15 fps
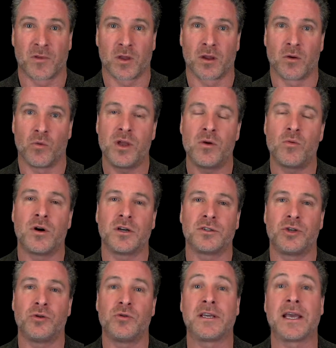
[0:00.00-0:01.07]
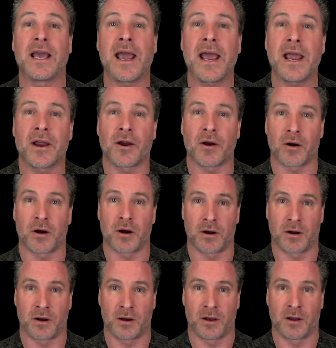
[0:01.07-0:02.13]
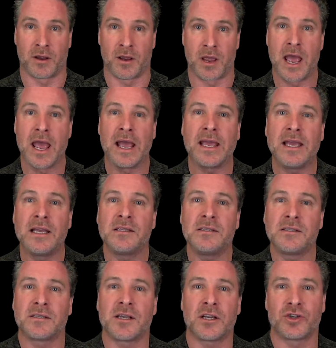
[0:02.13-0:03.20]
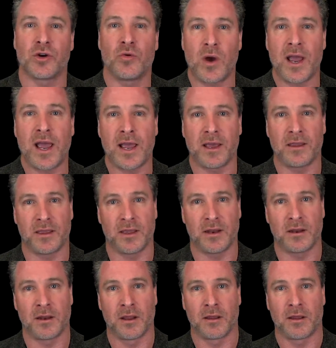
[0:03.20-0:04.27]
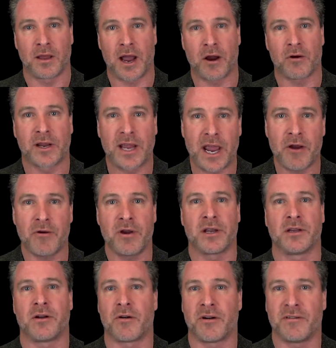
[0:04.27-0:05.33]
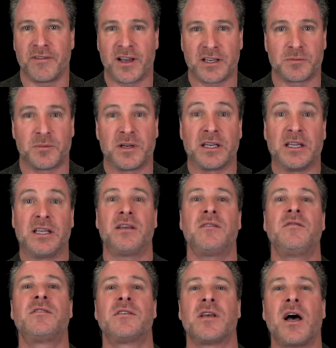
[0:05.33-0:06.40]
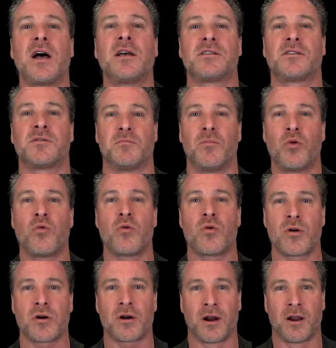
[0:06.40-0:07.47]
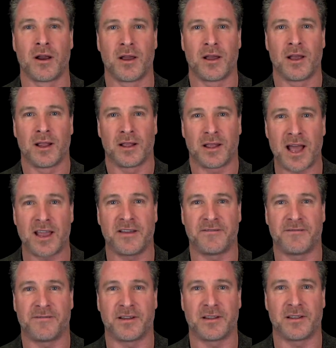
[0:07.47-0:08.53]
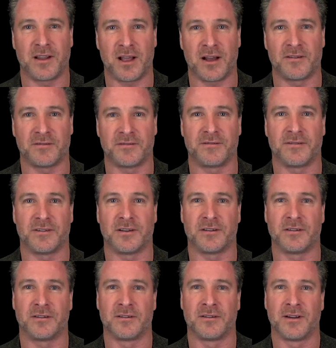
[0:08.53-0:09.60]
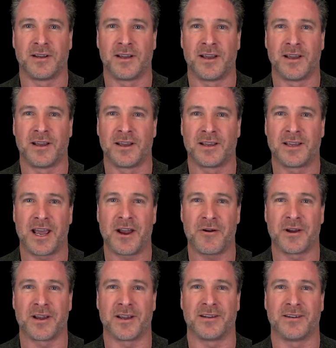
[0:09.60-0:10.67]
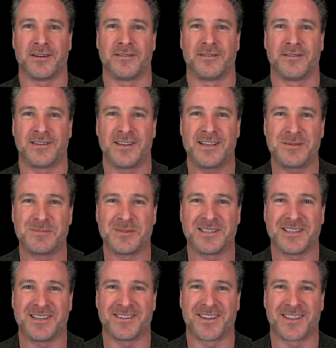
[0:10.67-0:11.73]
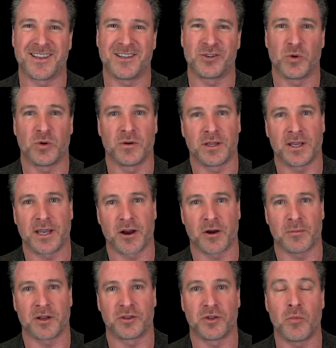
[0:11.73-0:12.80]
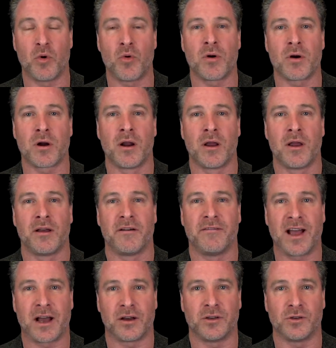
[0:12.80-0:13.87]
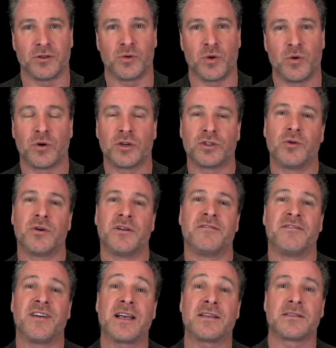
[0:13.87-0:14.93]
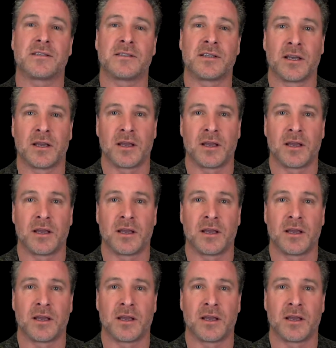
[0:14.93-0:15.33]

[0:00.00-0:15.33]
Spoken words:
We want to care in such a way that our caring and our investment gives us more life and love and caring and intimacy and the things we really care about, the more values. We want to invest